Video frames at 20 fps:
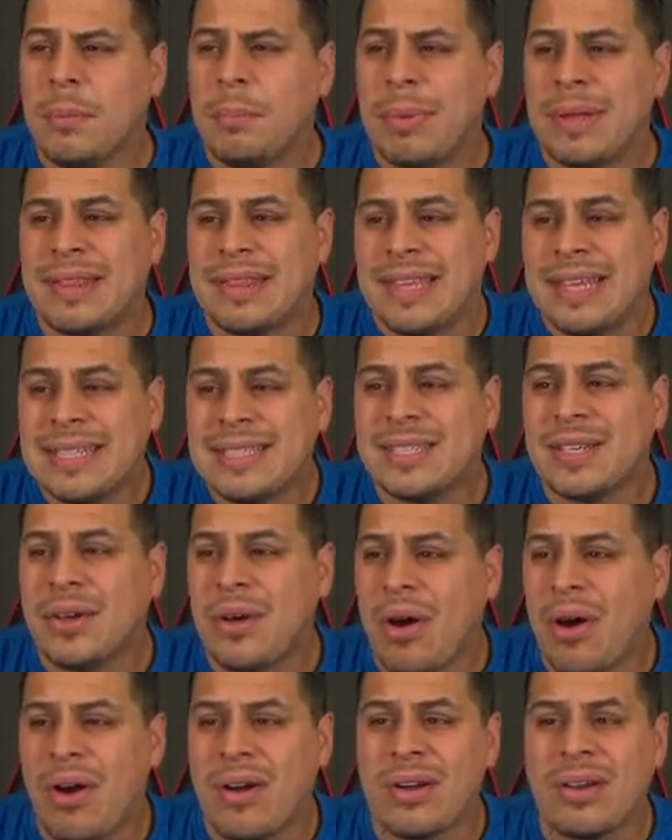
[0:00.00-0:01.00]
But this
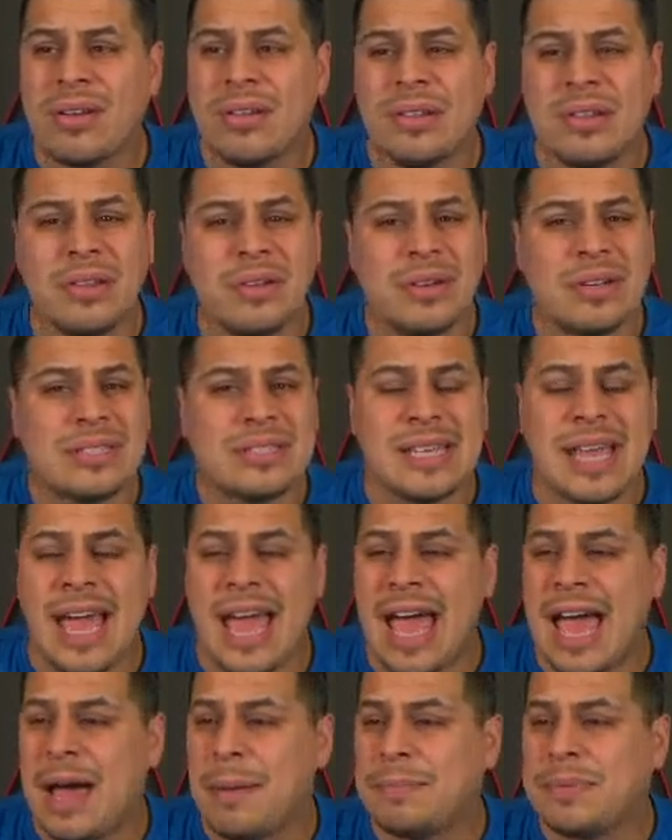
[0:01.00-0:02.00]
card looks
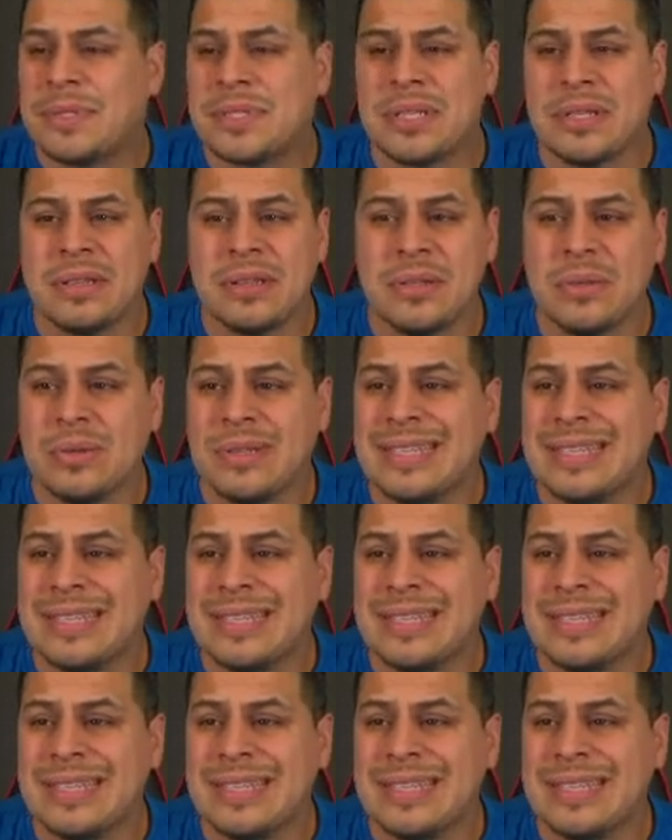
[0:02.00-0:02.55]
absolutely